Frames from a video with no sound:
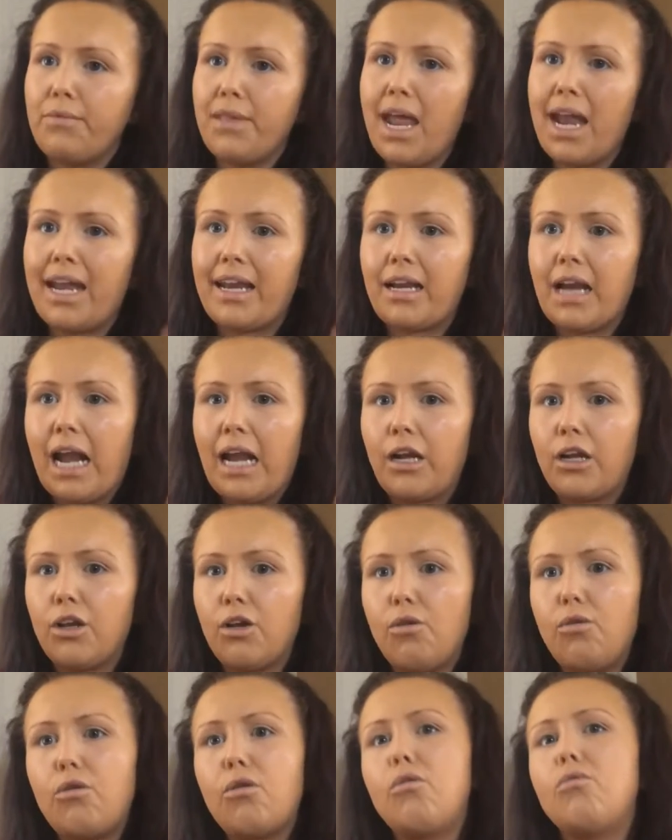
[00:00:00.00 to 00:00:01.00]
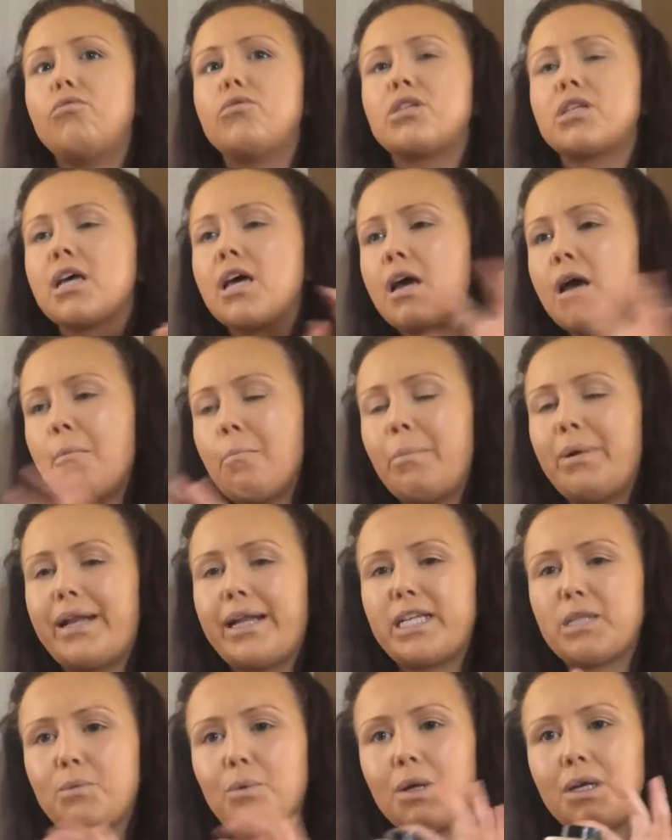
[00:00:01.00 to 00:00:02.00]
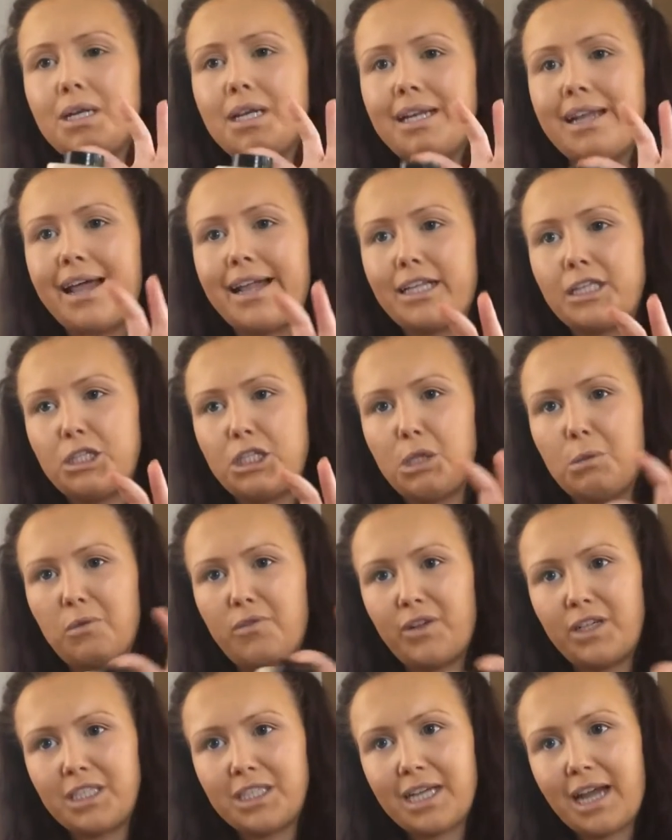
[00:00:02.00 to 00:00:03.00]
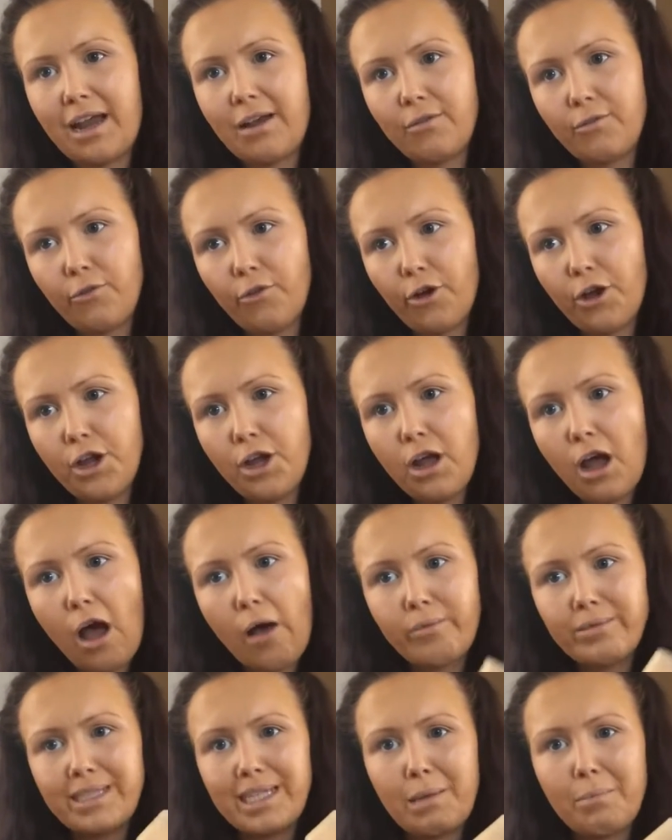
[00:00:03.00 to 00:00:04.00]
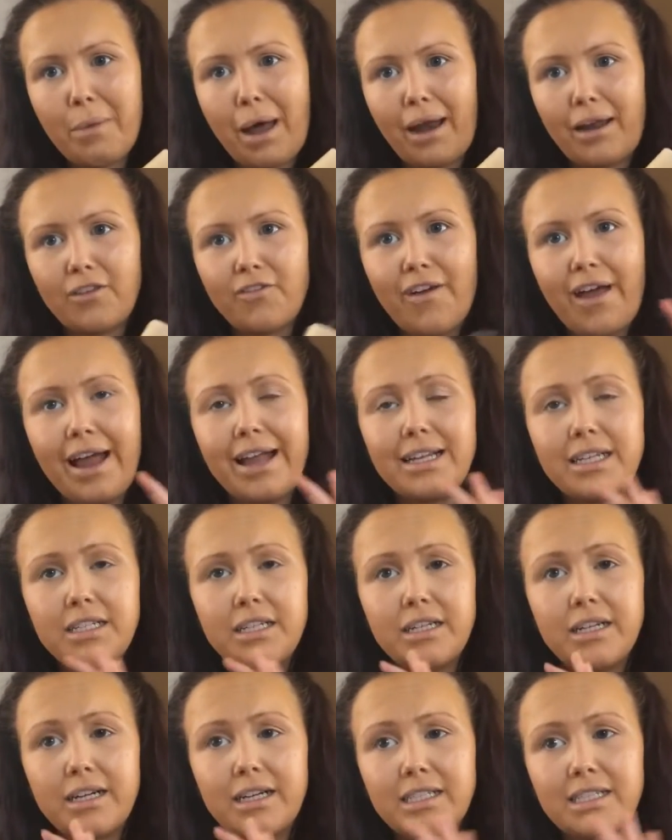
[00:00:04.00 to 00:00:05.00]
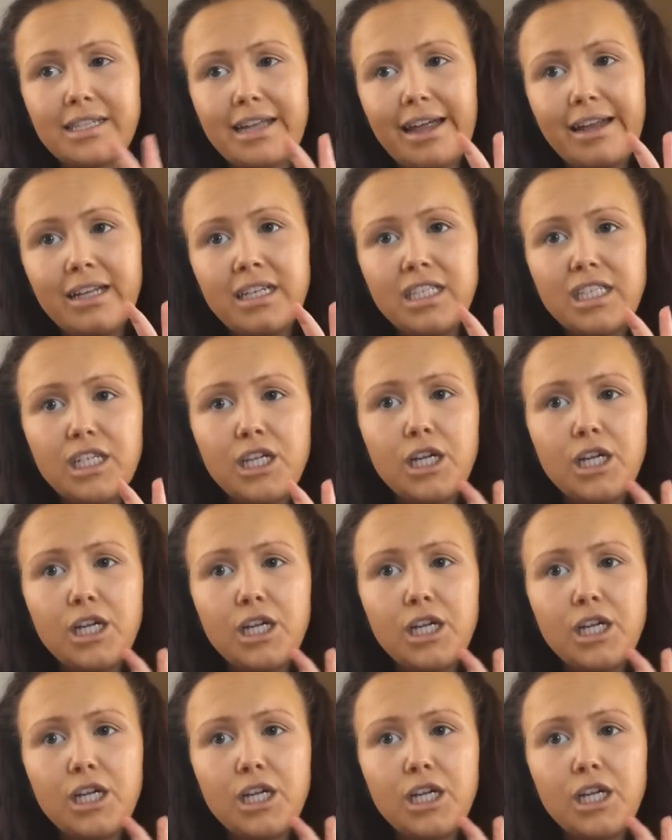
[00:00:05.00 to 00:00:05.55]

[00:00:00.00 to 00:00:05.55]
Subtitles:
any kind of glow goes. But this one lets some of it shine through. Obviously it mattifies to an extent,